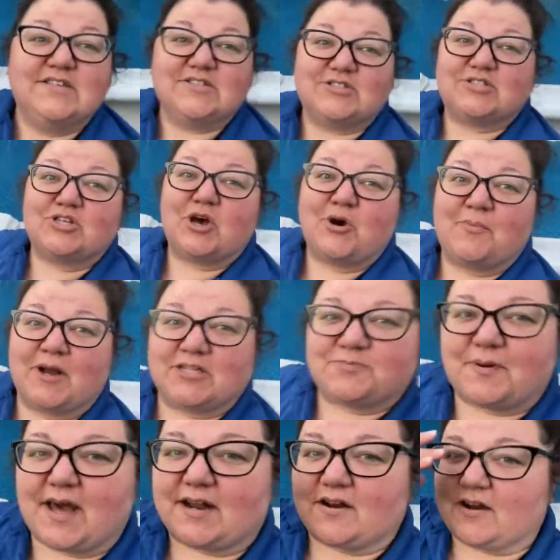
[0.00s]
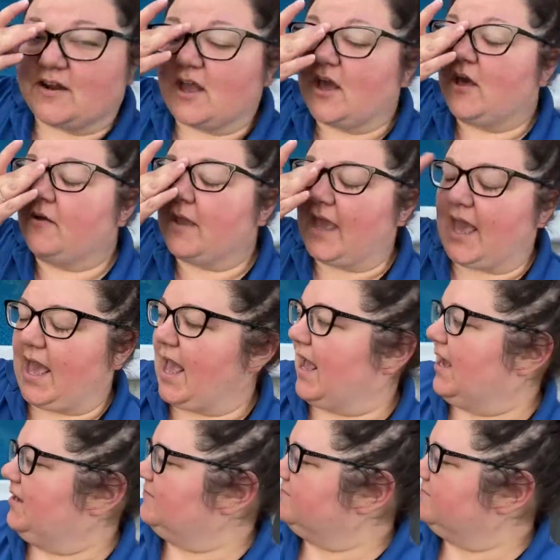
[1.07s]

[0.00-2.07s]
so much better. Okay.